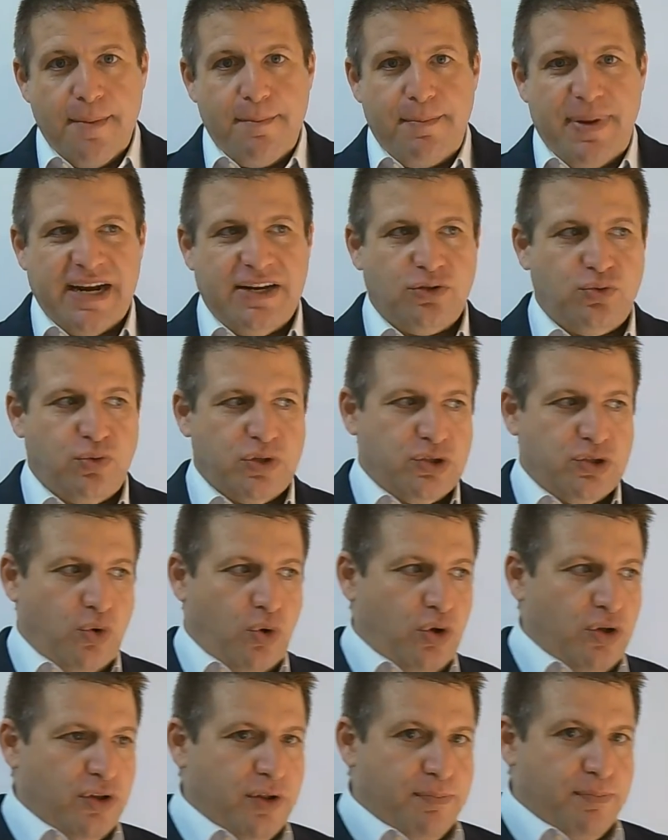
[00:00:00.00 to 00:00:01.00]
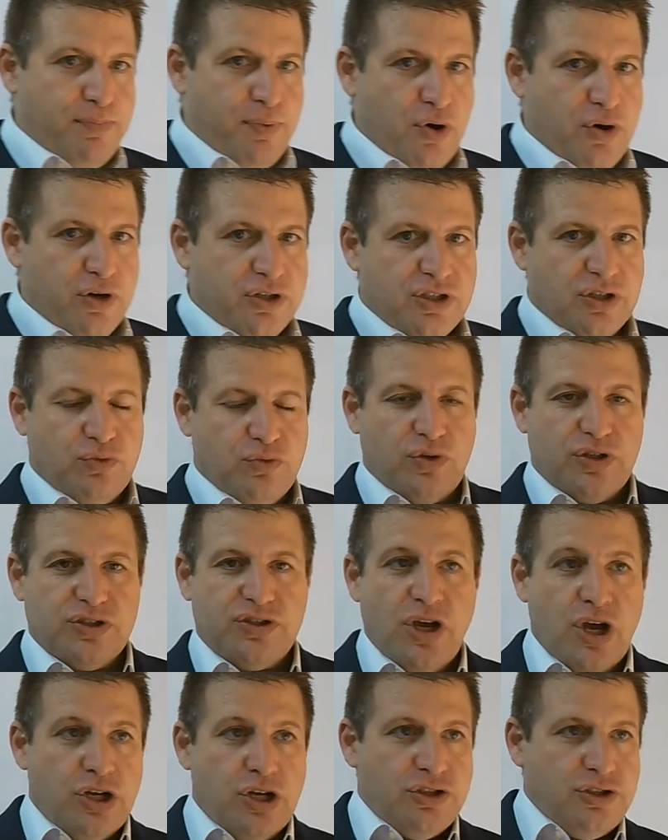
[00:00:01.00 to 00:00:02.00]
But it was all the books. It
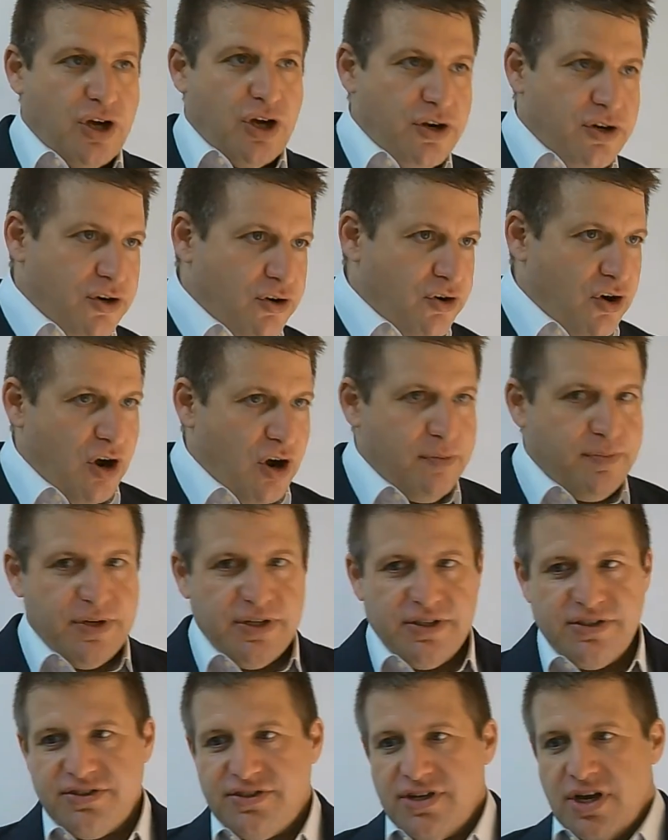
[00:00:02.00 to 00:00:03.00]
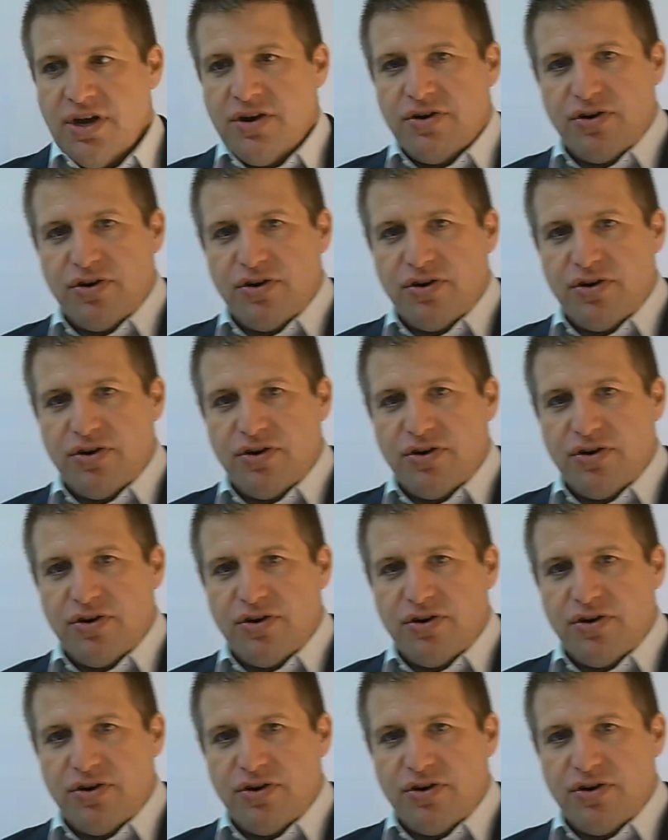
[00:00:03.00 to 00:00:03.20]
was Tony Robbins,